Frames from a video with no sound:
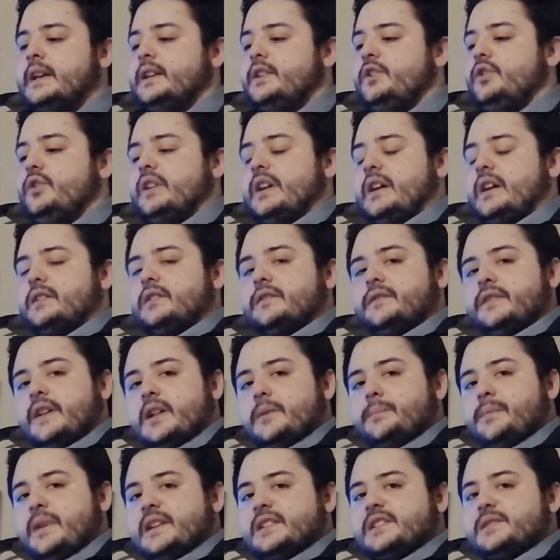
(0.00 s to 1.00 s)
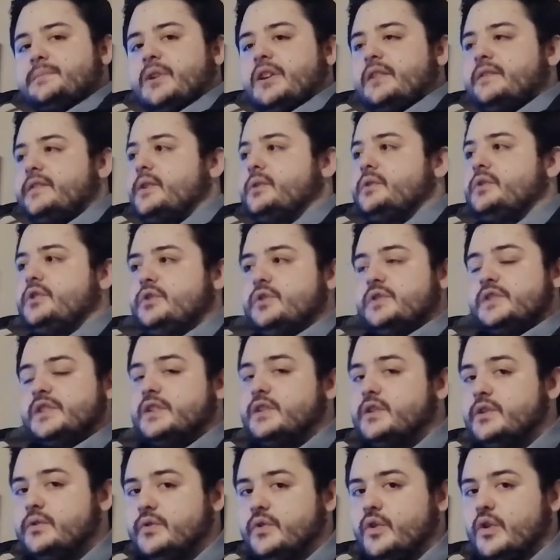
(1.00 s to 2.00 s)
You can now develop that smartphone
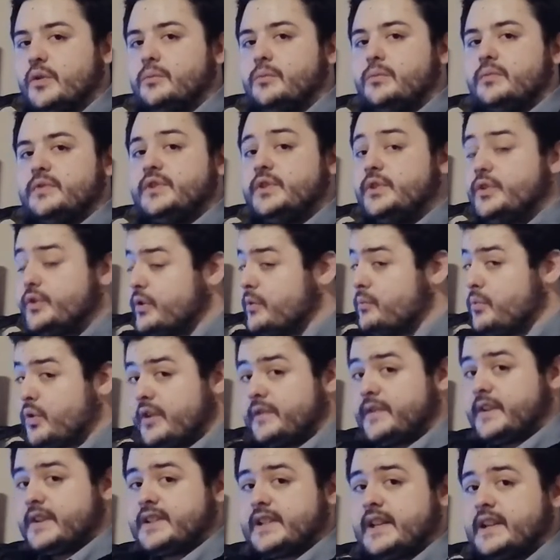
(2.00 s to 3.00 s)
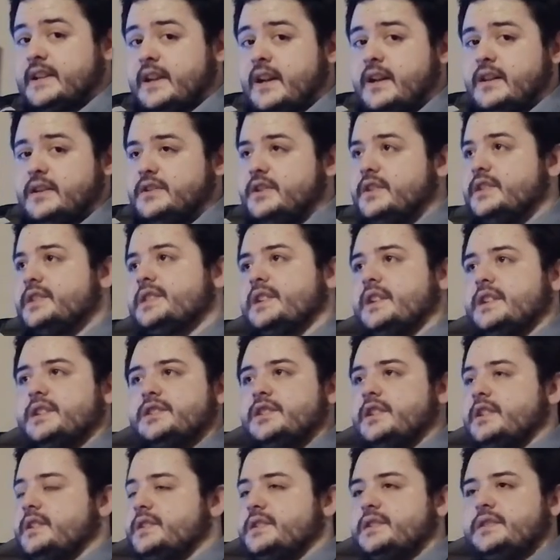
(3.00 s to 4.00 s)
using new neuromorphic technologies
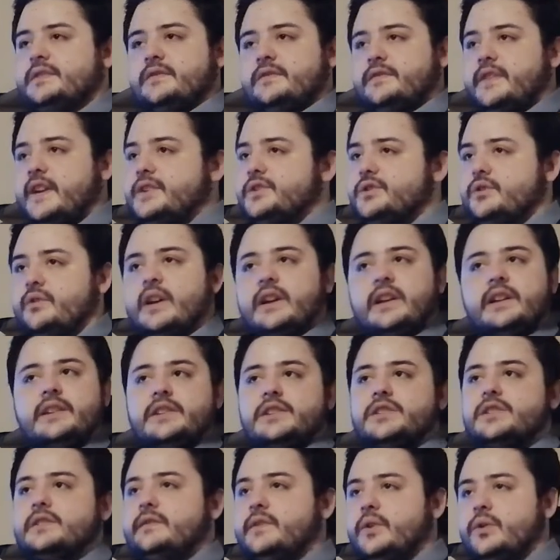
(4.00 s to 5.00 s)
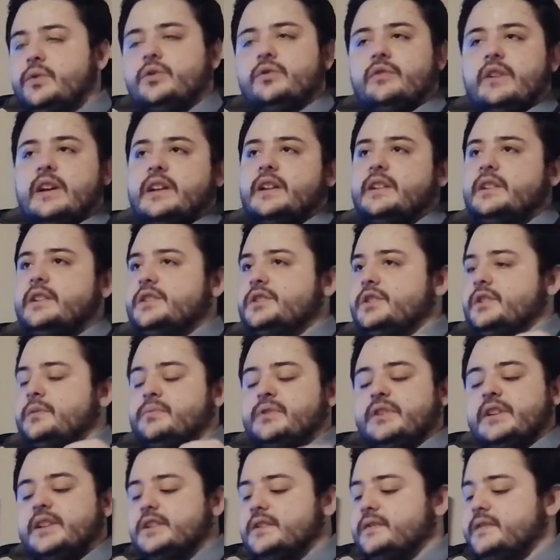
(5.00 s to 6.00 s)
such as facial recognition, vocal recognition,
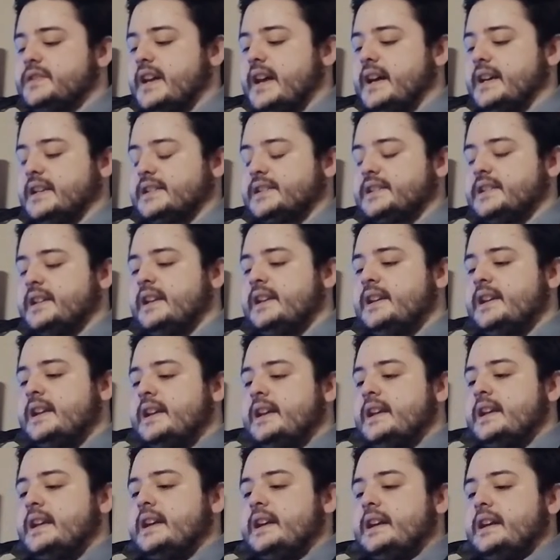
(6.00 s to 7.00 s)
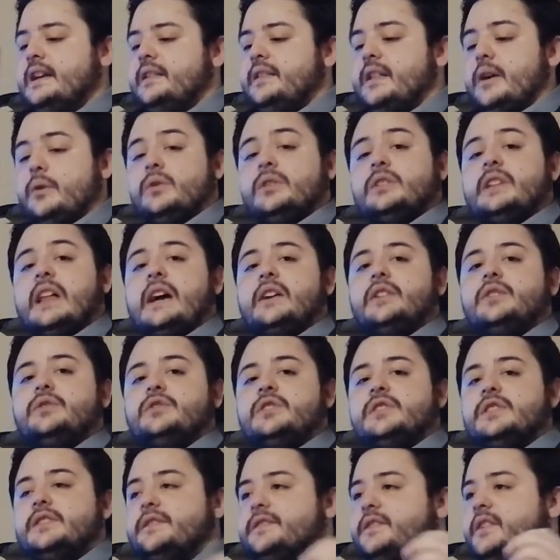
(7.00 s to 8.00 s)
predictive text, that will allow you
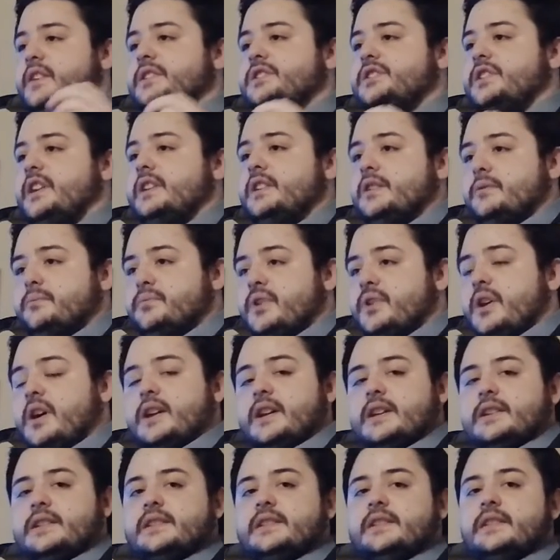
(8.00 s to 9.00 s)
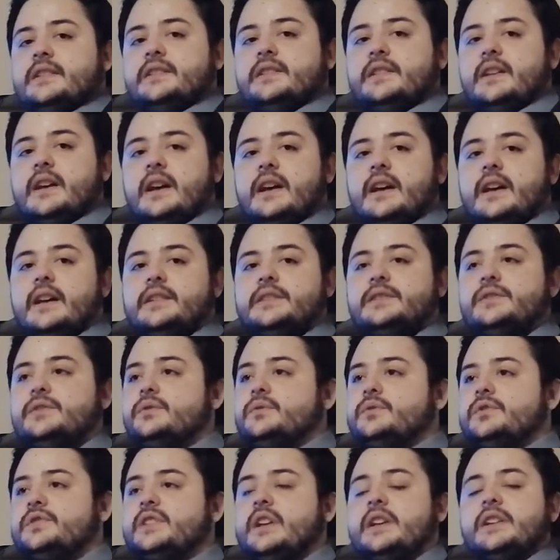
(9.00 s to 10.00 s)
to differentiate your product,
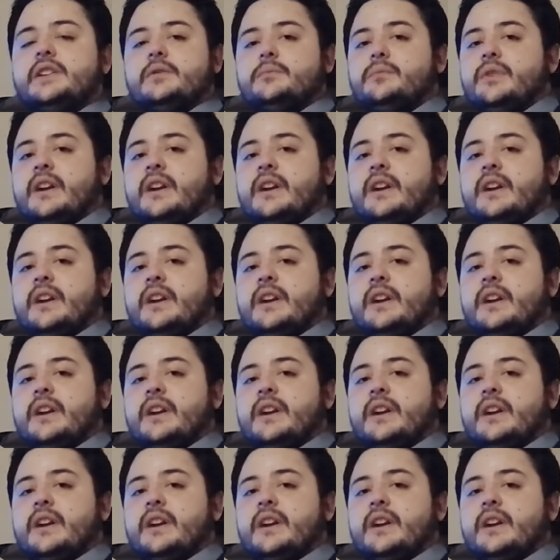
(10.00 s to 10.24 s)
to set your